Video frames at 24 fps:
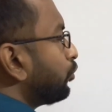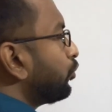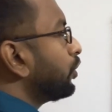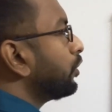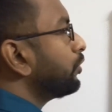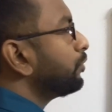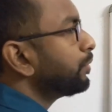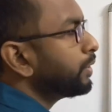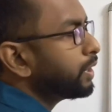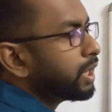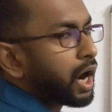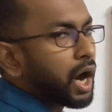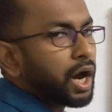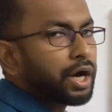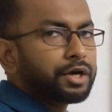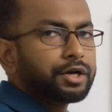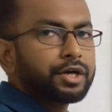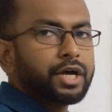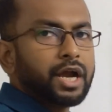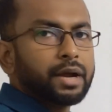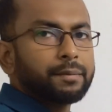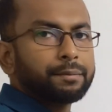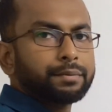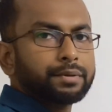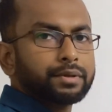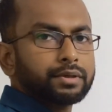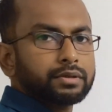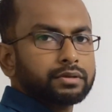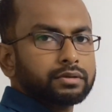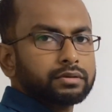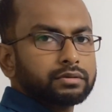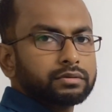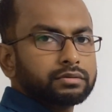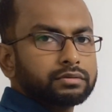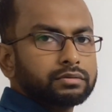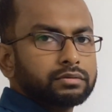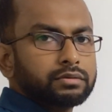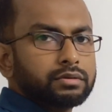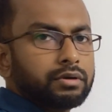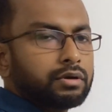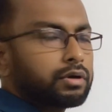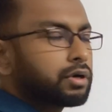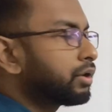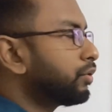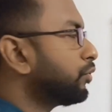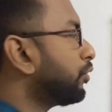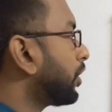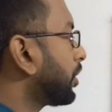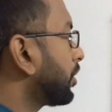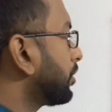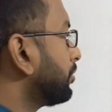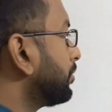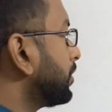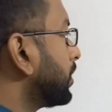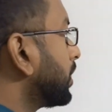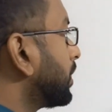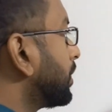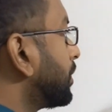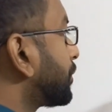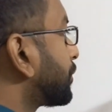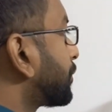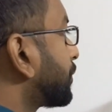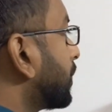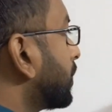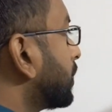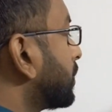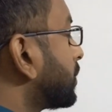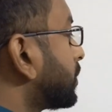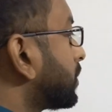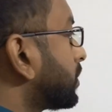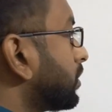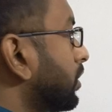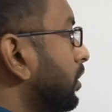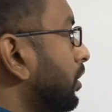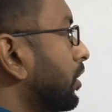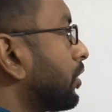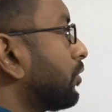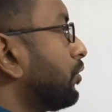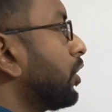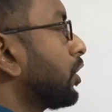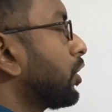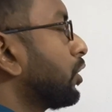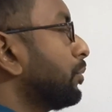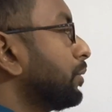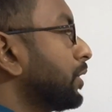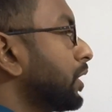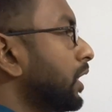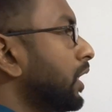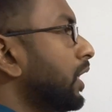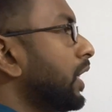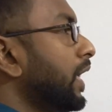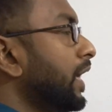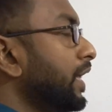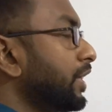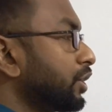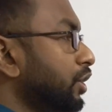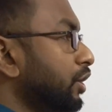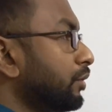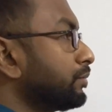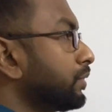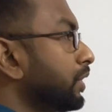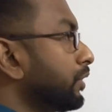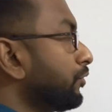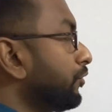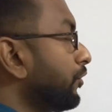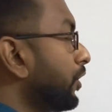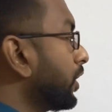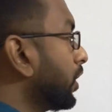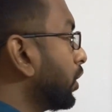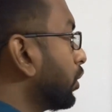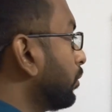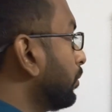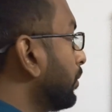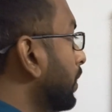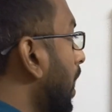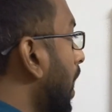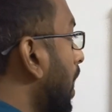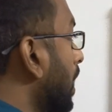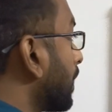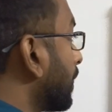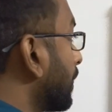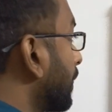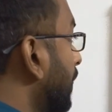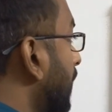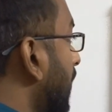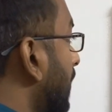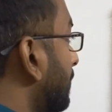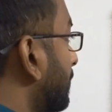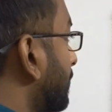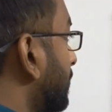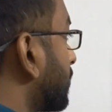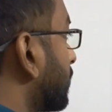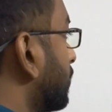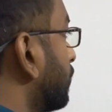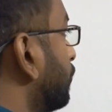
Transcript: will be unwrapped, or what will be the distance or what will be the length of the wire that will be unwrapped